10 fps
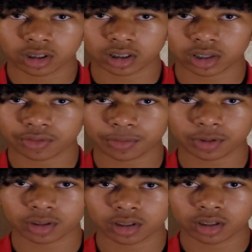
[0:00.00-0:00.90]
They, they've
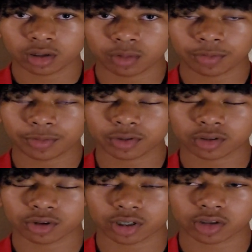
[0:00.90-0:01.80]
even they have even
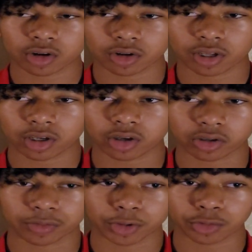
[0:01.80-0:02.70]
tried to start a thing called a
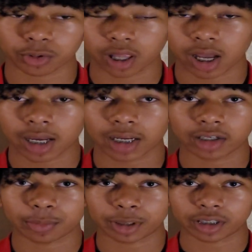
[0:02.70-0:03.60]
virtual line
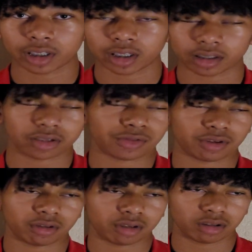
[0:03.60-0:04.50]
to maintain six feet
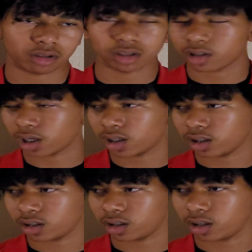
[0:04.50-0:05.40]
of distance, that
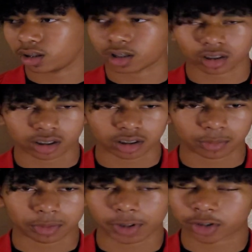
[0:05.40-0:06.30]
same thing, yada yada.
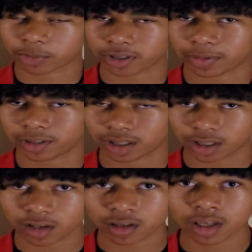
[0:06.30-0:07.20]
My manager makes me say
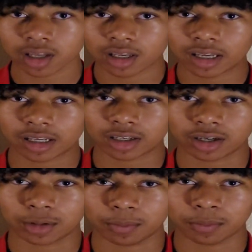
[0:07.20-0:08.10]
this. And,
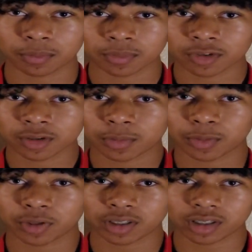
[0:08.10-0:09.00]
um, but
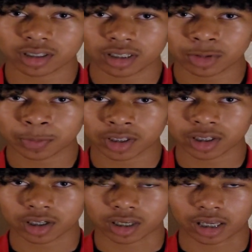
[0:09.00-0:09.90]
recently it's been
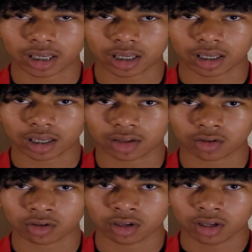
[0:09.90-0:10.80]
getting out of
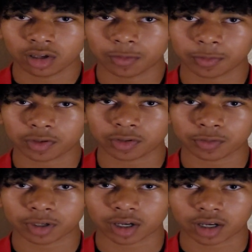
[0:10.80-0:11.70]
hand.
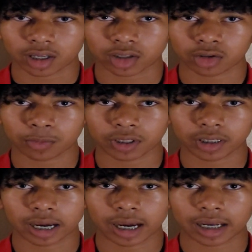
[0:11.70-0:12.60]
You've got too many
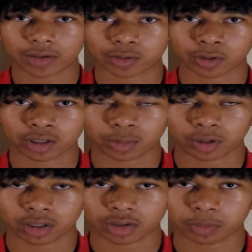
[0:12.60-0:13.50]
guys going in at
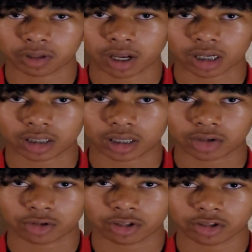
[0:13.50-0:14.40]
once, blocking the
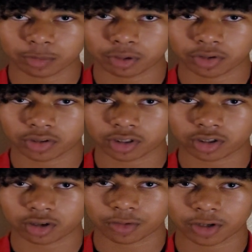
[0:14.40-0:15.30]
entrance, mm-hmm. each
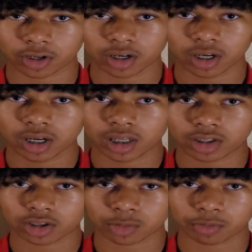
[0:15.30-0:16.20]
over, hitting
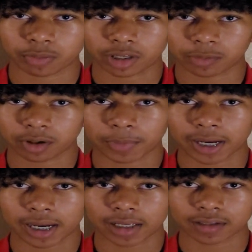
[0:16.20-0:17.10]
each other with baseball
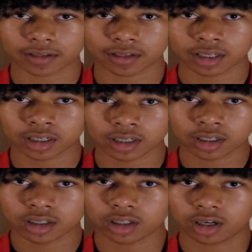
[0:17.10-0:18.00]
bats
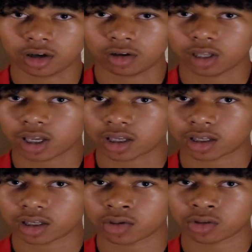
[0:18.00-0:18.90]
you know, like
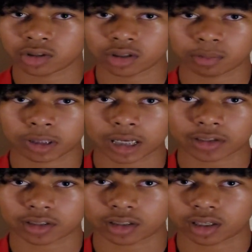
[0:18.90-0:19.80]
using the
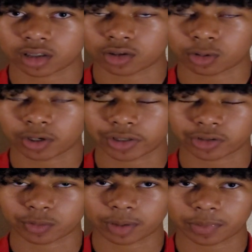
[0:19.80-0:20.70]
plastic kids' toys as
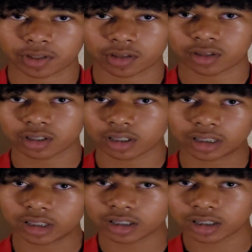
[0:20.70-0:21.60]
weapons. It,
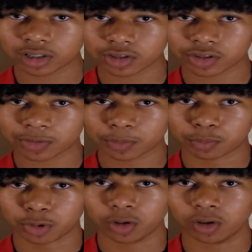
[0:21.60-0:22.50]
it, it's it's been
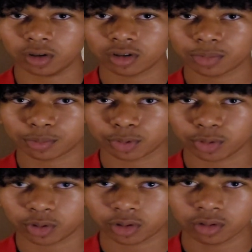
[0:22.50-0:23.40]
brutal. It's been
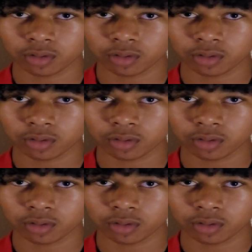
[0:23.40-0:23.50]
brutal.